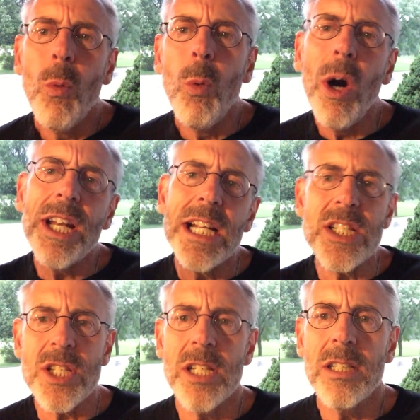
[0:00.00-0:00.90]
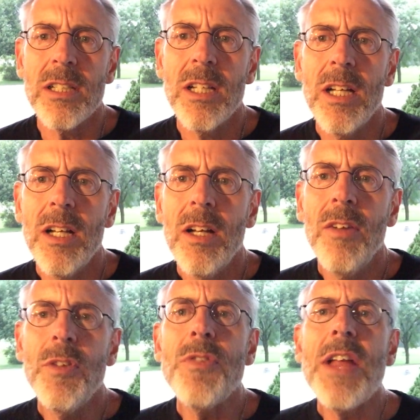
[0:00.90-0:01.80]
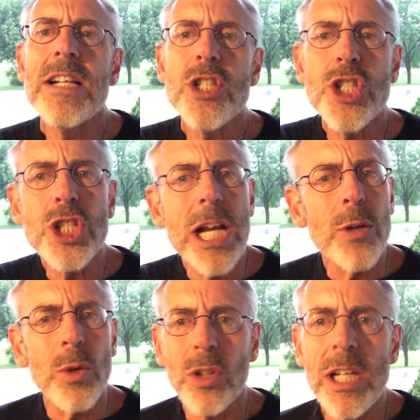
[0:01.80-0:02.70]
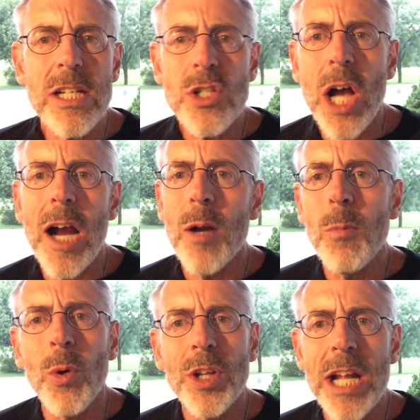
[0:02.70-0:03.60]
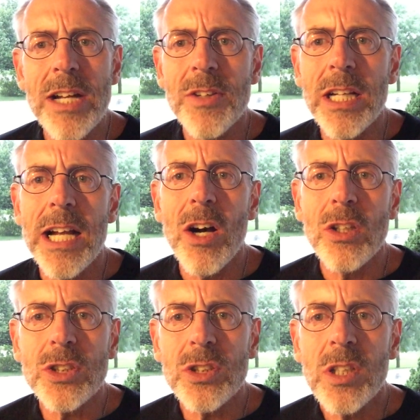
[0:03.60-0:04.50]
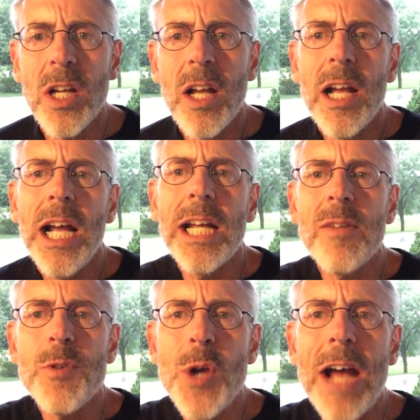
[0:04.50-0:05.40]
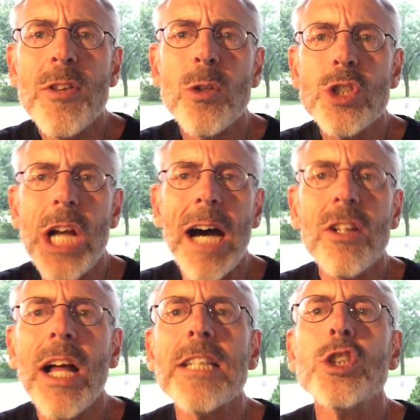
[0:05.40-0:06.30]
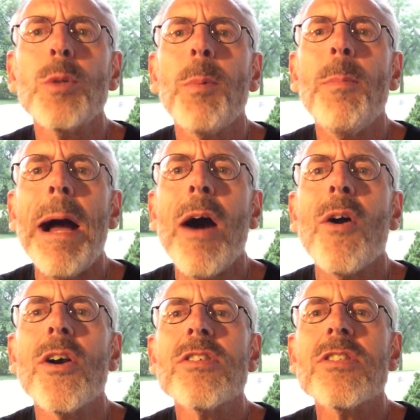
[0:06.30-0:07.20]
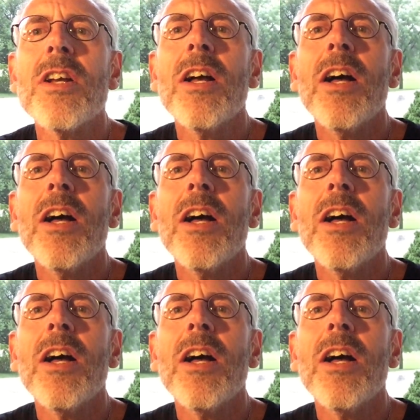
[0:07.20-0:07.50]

What is it that they secretly desire more than anything else? And if you had those godlike superpowers,